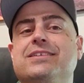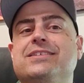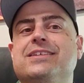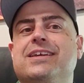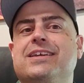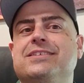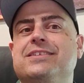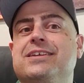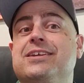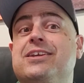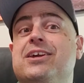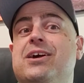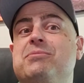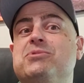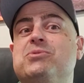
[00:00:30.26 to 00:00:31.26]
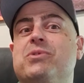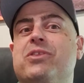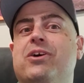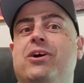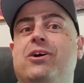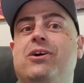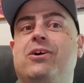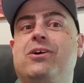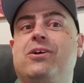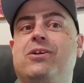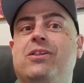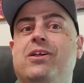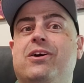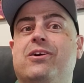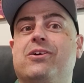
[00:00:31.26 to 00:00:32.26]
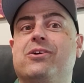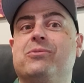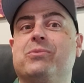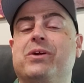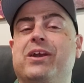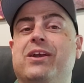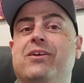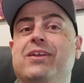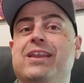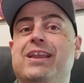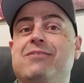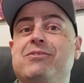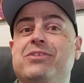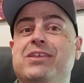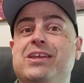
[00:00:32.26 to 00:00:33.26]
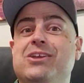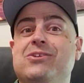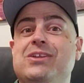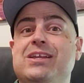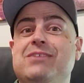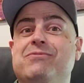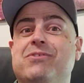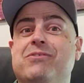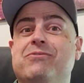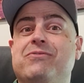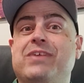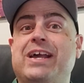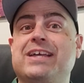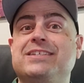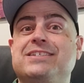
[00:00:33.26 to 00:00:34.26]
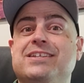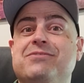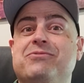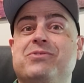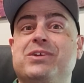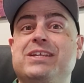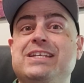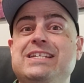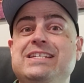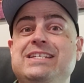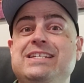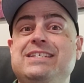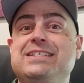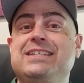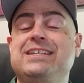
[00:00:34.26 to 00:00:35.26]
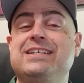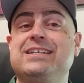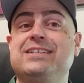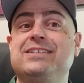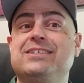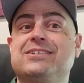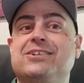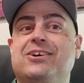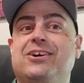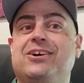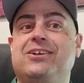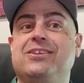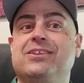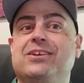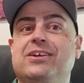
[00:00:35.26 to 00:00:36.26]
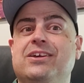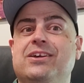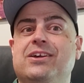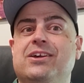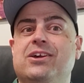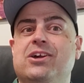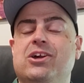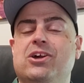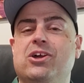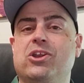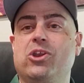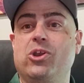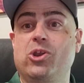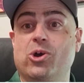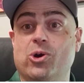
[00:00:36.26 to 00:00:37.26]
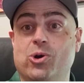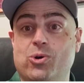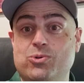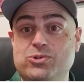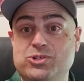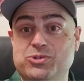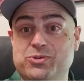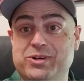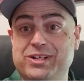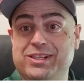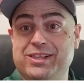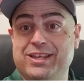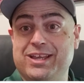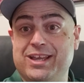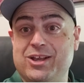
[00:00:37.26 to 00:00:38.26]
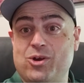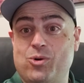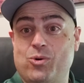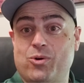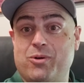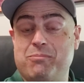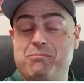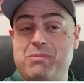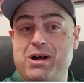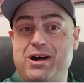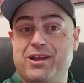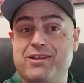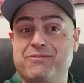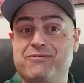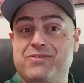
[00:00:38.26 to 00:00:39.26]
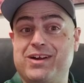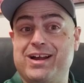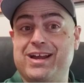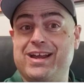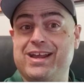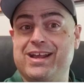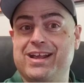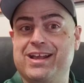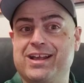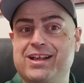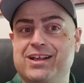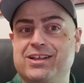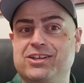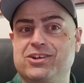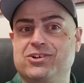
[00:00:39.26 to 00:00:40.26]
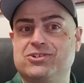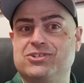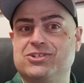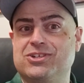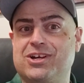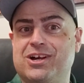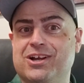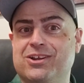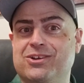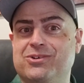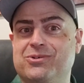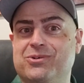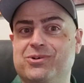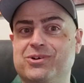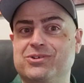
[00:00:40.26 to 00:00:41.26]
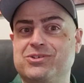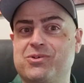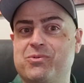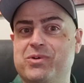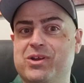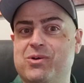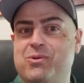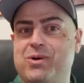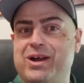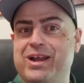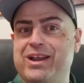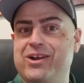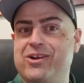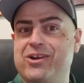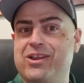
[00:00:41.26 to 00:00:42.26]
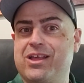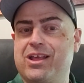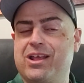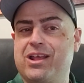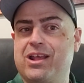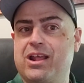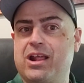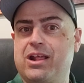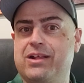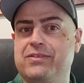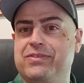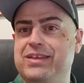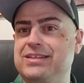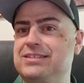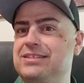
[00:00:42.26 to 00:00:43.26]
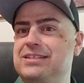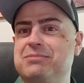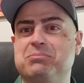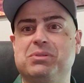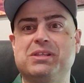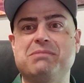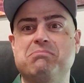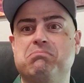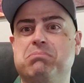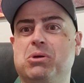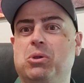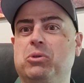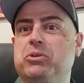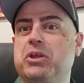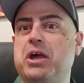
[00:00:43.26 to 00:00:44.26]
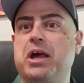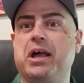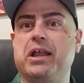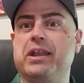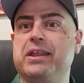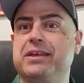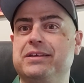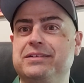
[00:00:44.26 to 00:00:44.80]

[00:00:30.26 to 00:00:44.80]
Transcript: says it comes with all hardware and everything you need for fast and free, easy install. No drilling or modifying your stock doors required. They simply bolt on.